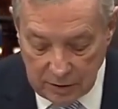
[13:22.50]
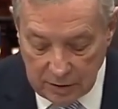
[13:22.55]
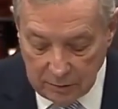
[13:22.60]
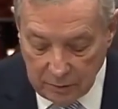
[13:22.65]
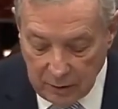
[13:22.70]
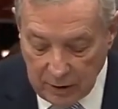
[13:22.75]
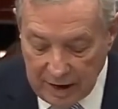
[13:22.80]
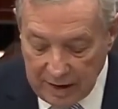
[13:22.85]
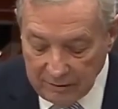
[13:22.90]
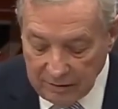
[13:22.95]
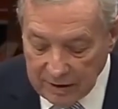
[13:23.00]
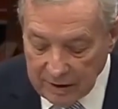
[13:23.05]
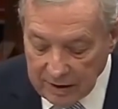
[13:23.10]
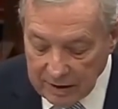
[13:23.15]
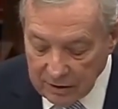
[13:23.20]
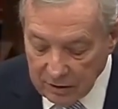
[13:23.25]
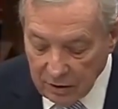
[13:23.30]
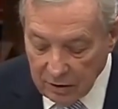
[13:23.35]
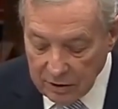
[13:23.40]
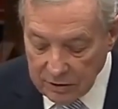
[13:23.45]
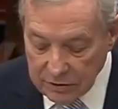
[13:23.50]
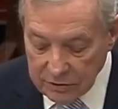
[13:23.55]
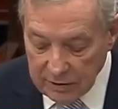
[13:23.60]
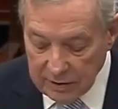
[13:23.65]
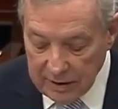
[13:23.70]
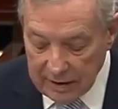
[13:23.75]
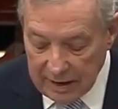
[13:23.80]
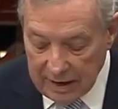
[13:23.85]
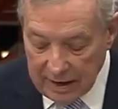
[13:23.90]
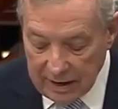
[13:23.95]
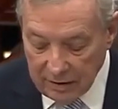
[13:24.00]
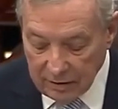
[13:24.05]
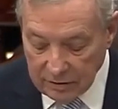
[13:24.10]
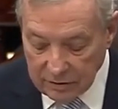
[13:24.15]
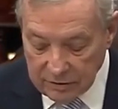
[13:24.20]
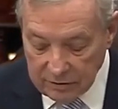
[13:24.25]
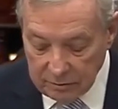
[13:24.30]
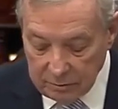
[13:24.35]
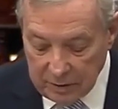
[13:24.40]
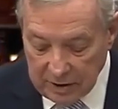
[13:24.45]
Depriving incarcerated
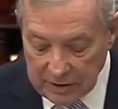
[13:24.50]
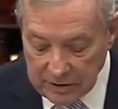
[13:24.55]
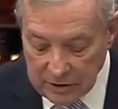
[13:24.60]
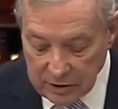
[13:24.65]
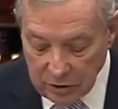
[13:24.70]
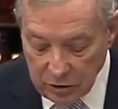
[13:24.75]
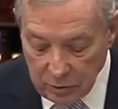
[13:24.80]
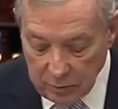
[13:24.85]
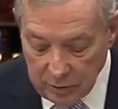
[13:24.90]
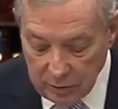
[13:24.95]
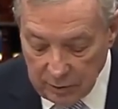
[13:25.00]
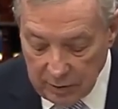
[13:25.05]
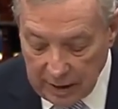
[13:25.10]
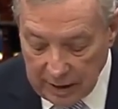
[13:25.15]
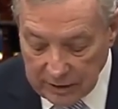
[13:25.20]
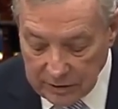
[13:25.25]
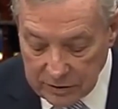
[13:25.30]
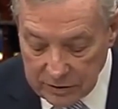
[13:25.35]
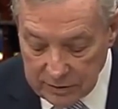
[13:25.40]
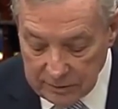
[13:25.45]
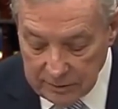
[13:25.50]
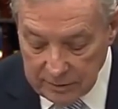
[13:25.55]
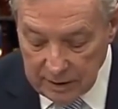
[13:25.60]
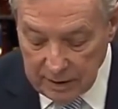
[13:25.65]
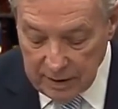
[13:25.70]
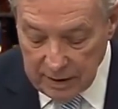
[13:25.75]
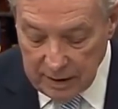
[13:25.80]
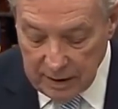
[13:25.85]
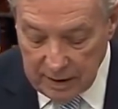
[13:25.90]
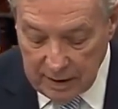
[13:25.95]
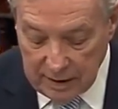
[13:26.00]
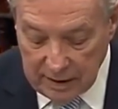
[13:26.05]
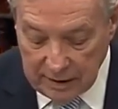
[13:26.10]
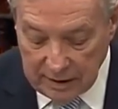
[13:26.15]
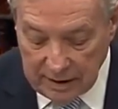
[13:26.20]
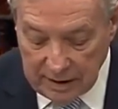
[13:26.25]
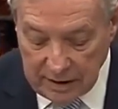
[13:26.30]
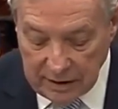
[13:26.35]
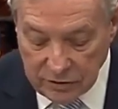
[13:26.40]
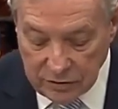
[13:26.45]
adults of basic human rights and
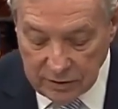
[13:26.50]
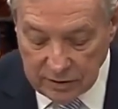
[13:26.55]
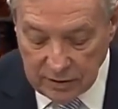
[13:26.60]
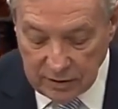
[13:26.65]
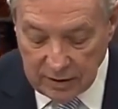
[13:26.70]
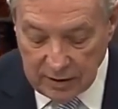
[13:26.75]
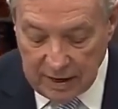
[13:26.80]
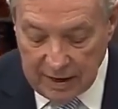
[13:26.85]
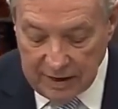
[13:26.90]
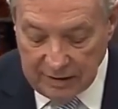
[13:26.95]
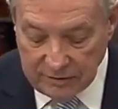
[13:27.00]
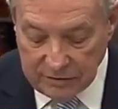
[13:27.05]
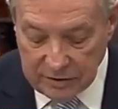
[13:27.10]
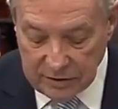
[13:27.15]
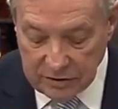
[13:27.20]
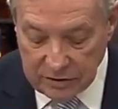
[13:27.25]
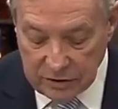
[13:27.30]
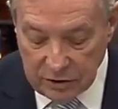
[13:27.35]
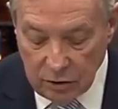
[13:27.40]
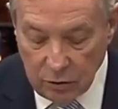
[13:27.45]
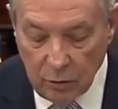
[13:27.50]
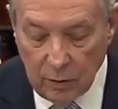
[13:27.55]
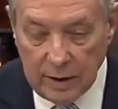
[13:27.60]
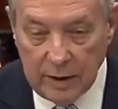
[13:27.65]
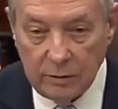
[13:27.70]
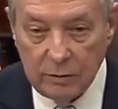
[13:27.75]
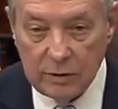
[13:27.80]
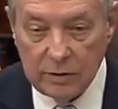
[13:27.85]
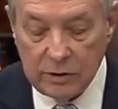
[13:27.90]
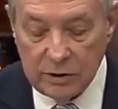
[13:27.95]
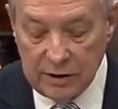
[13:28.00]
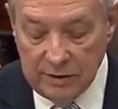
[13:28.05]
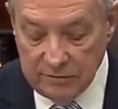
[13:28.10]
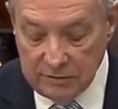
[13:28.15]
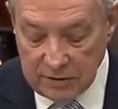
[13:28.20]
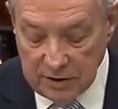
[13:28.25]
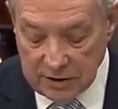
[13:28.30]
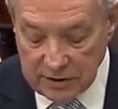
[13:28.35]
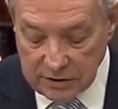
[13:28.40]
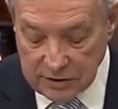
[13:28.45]
endangering their lives is no way to achieve
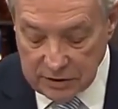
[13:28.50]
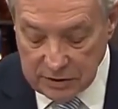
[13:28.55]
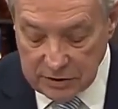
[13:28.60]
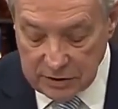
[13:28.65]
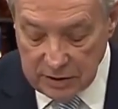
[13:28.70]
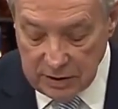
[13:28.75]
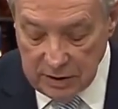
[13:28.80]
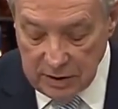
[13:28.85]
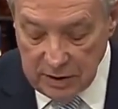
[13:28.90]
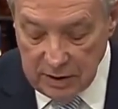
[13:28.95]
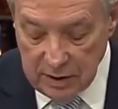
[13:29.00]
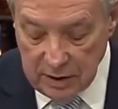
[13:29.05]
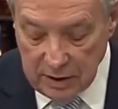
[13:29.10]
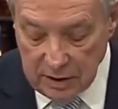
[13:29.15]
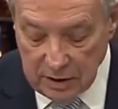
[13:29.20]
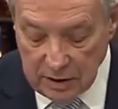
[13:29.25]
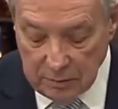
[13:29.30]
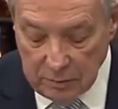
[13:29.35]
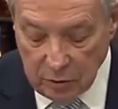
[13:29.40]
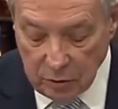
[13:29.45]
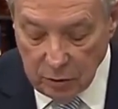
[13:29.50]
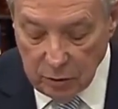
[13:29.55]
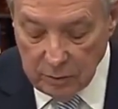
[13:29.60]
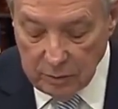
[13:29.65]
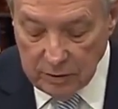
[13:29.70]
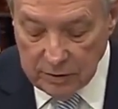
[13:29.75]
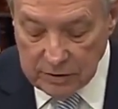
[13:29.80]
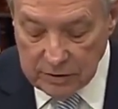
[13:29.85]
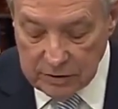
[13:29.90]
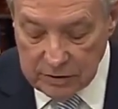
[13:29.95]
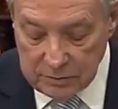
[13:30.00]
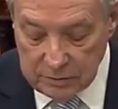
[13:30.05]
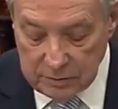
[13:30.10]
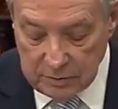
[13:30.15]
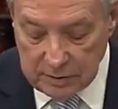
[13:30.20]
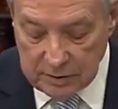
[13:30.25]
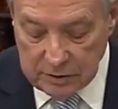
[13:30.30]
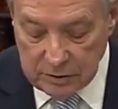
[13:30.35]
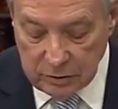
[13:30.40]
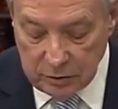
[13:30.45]
justice. The Bureau of Prisons
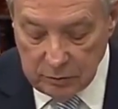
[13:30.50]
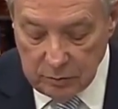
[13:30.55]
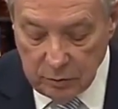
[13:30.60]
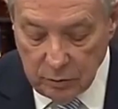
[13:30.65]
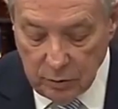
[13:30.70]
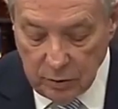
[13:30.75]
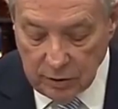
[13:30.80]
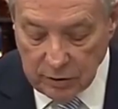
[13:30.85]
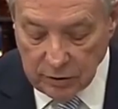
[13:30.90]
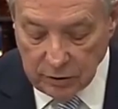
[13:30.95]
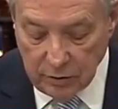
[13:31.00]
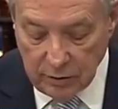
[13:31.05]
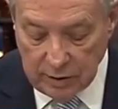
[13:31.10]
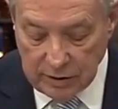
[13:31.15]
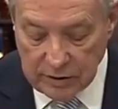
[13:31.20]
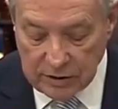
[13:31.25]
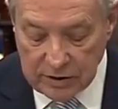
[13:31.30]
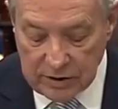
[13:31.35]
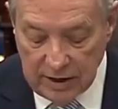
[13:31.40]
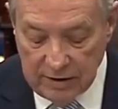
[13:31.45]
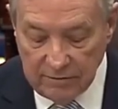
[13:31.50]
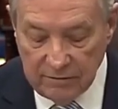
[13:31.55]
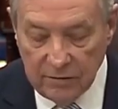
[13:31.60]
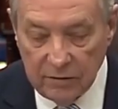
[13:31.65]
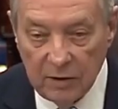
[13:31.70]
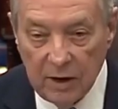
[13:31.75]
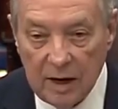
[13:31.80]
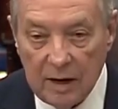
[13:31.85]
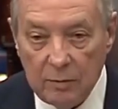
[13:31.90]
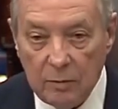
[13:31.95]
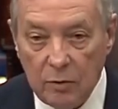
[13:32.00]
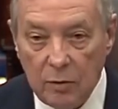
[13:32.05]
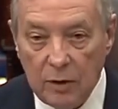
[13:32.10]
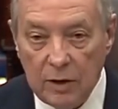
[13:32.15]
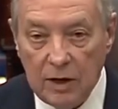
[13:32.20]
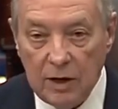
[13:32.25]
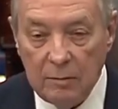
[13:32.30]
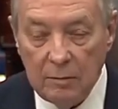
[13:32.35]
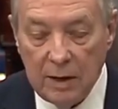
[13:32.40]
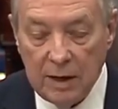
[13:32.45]
must do more to create safer and more
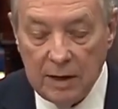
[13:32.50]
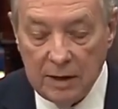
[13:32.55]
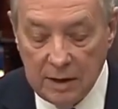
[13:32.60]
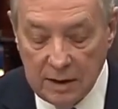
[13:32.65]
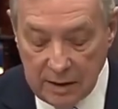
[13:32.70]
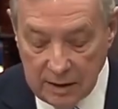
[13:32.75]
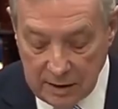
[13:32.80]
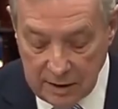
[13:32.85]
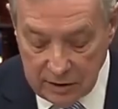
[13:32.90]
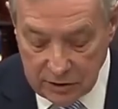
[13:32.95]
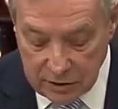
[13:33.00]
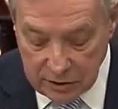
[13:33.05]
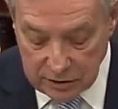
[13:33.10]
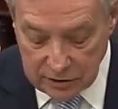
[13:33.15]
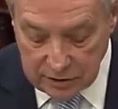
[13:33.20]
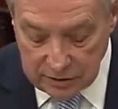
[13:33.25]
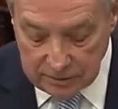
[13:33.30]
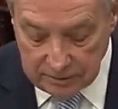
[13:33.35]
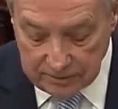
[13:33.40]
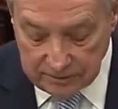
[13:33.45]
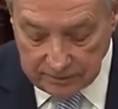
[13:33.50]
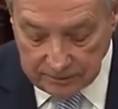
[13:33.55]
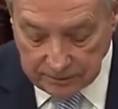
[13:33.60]
humane conditions.